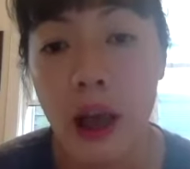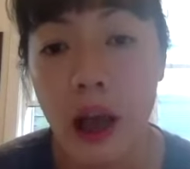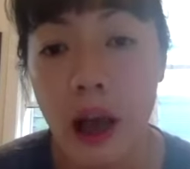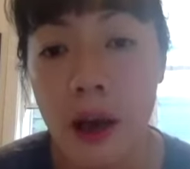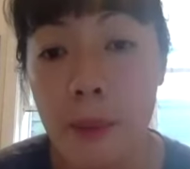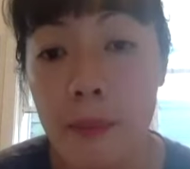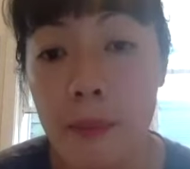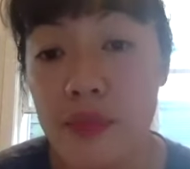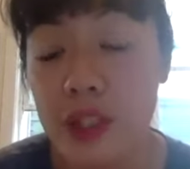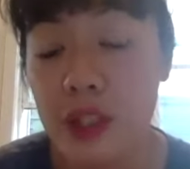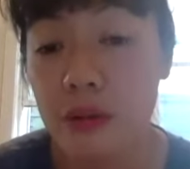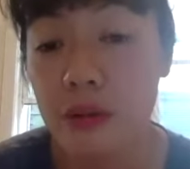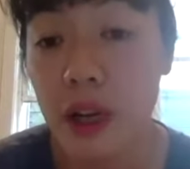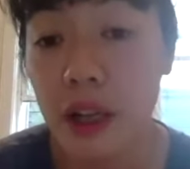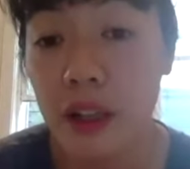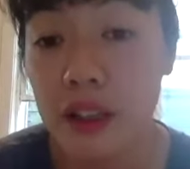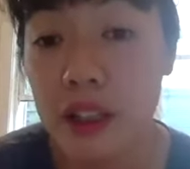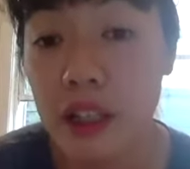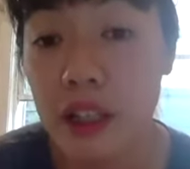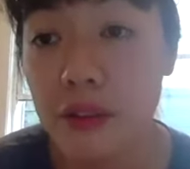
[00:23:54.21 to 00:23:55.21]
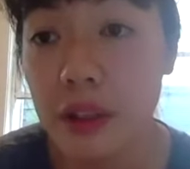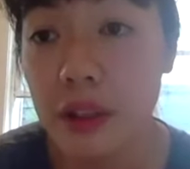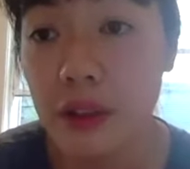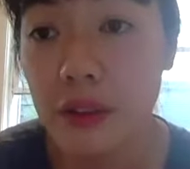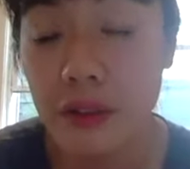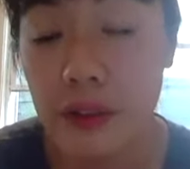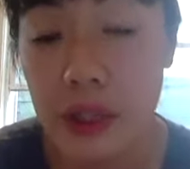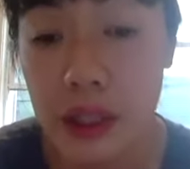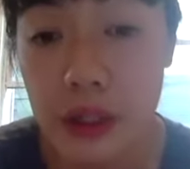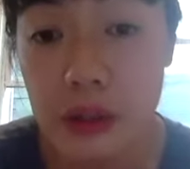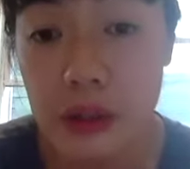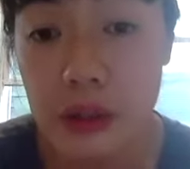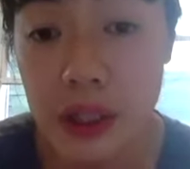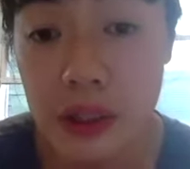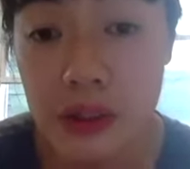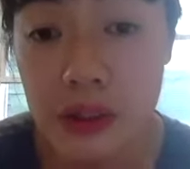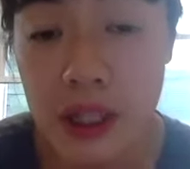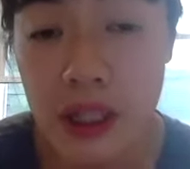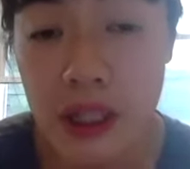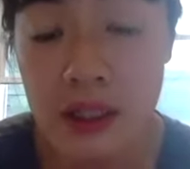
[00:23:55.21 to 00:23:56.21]
Um, so, relatively few
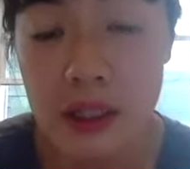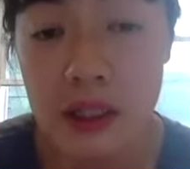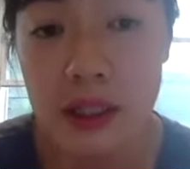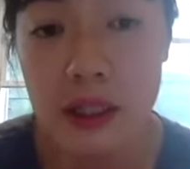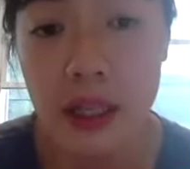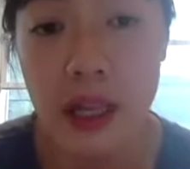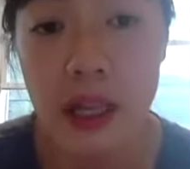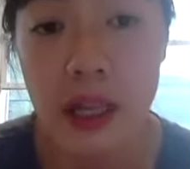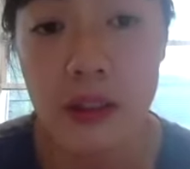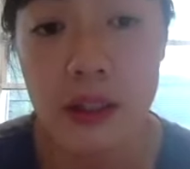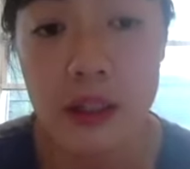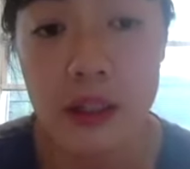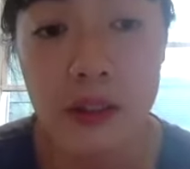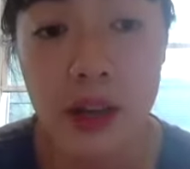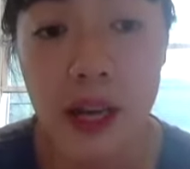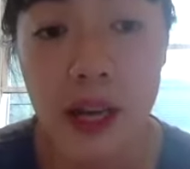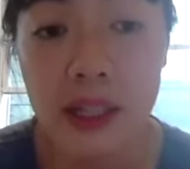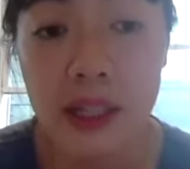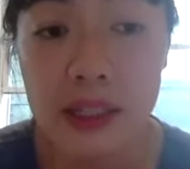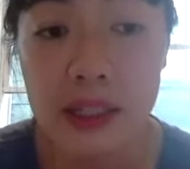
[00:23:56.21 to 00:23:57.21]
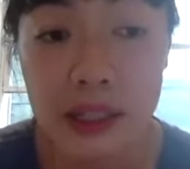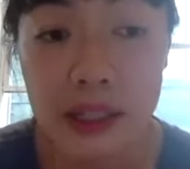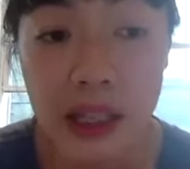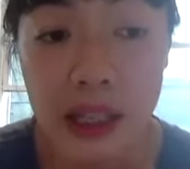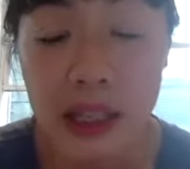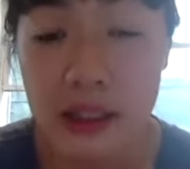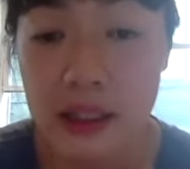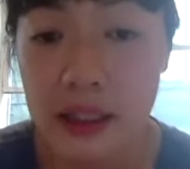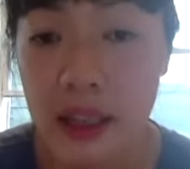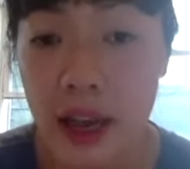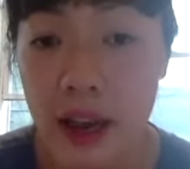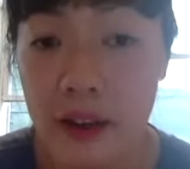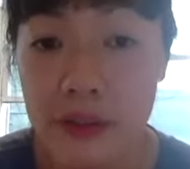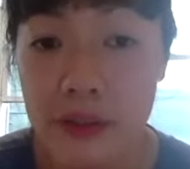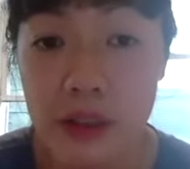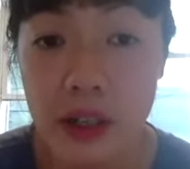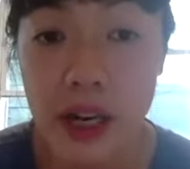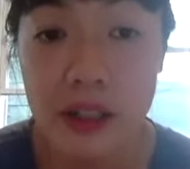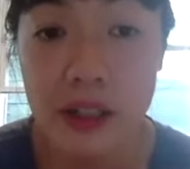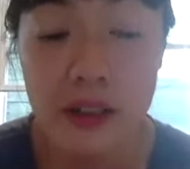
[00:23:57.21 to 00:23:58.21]
unions in the United States have
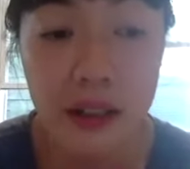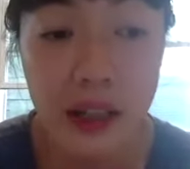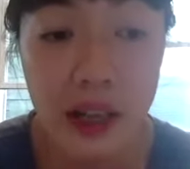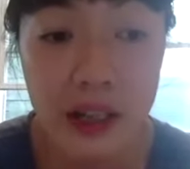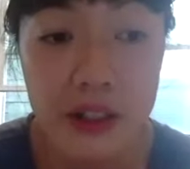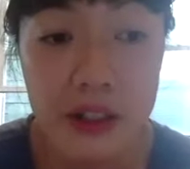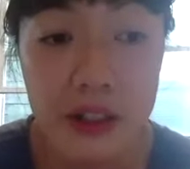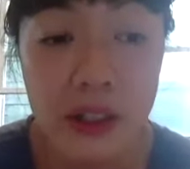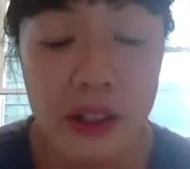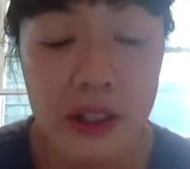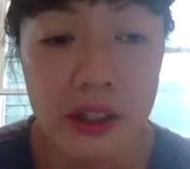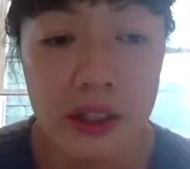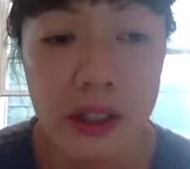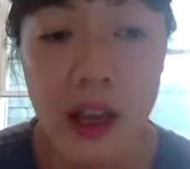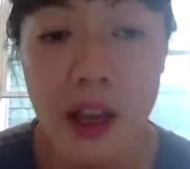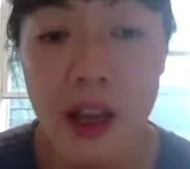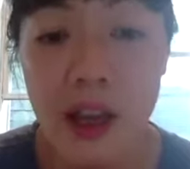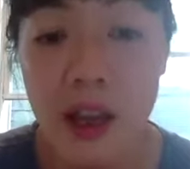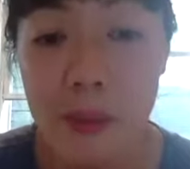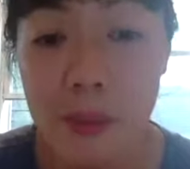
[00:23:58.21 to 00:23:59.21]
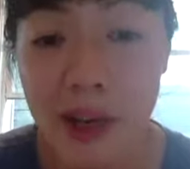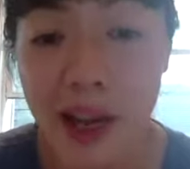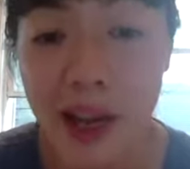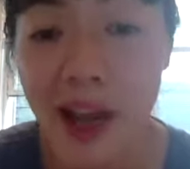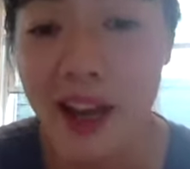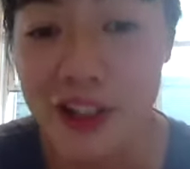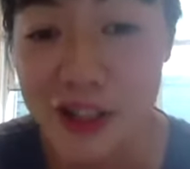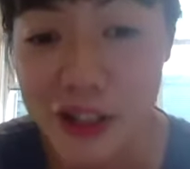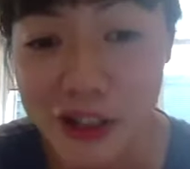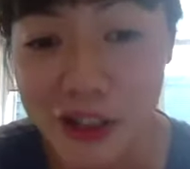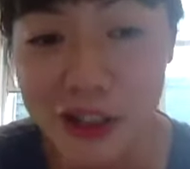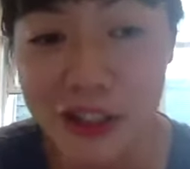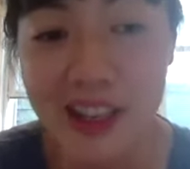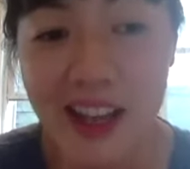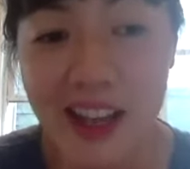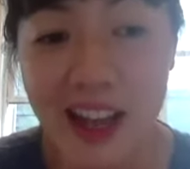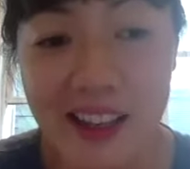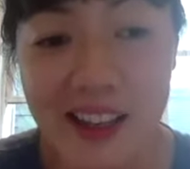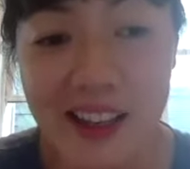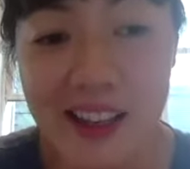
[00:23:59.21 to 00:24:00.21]
direct elections, but
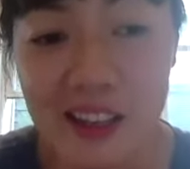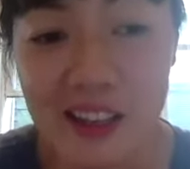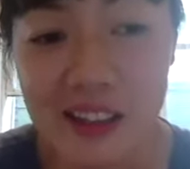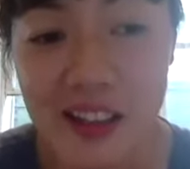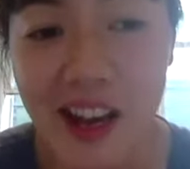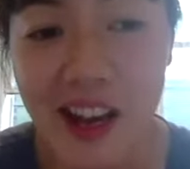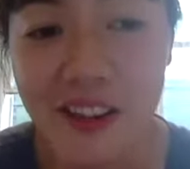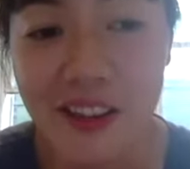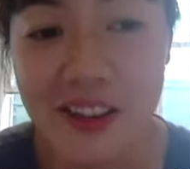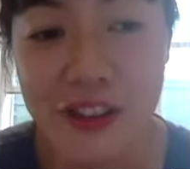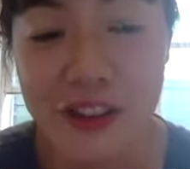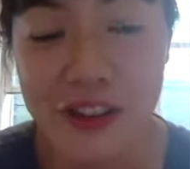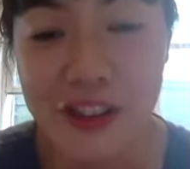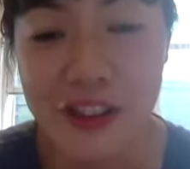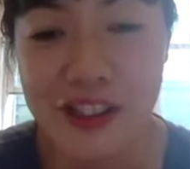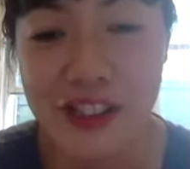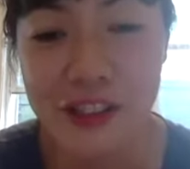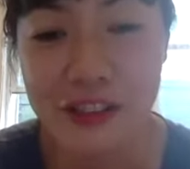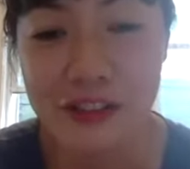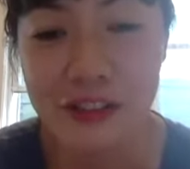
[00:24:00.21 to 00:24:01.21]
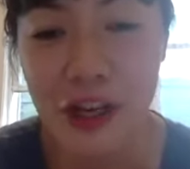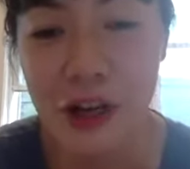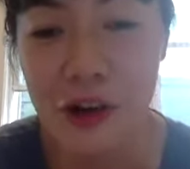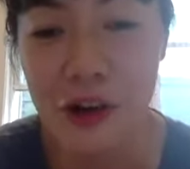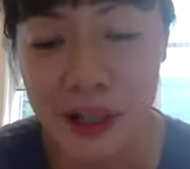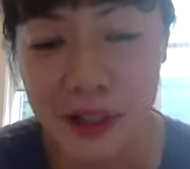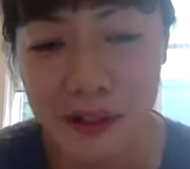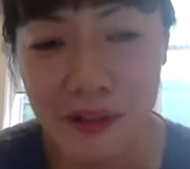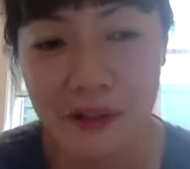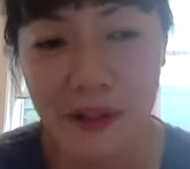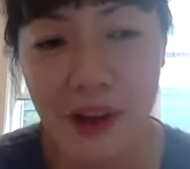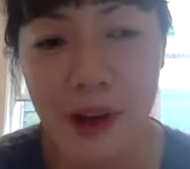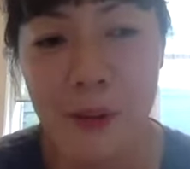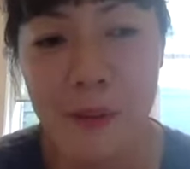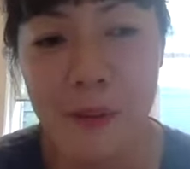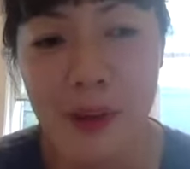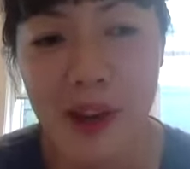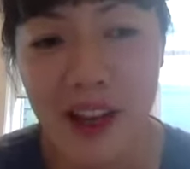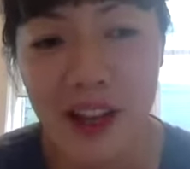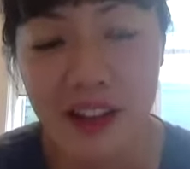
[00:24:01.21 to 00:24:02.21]
actually, I can tell interest is growing
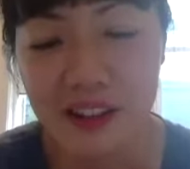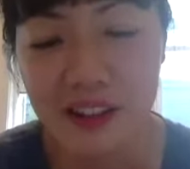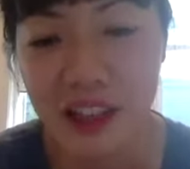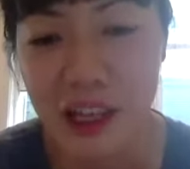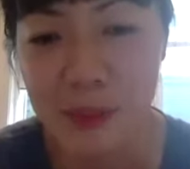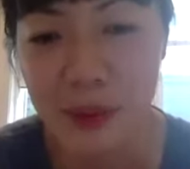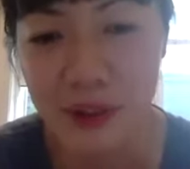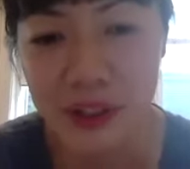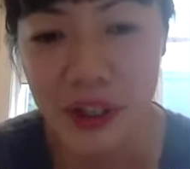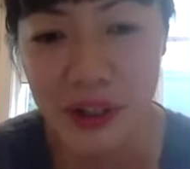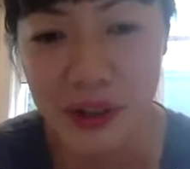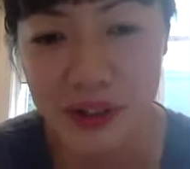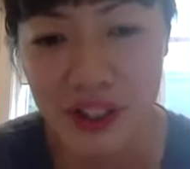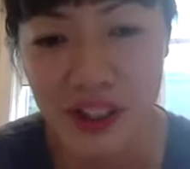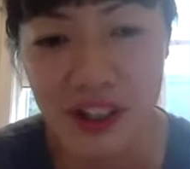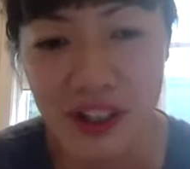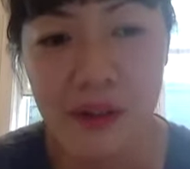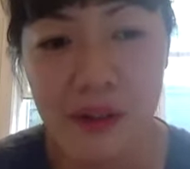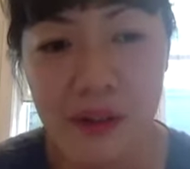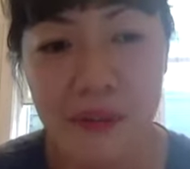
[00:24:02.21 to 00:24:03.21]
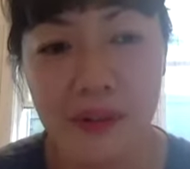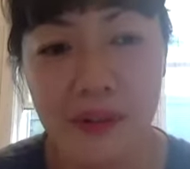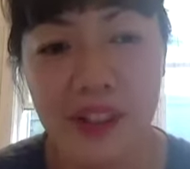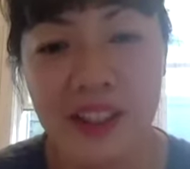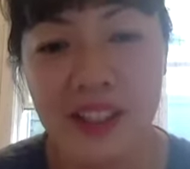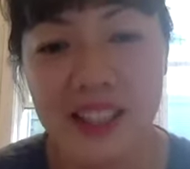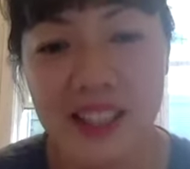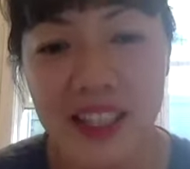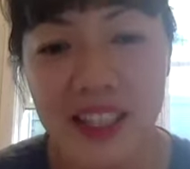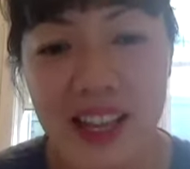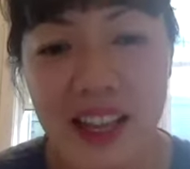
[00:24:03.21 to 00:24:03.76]
from uh, the Labor Notes Conference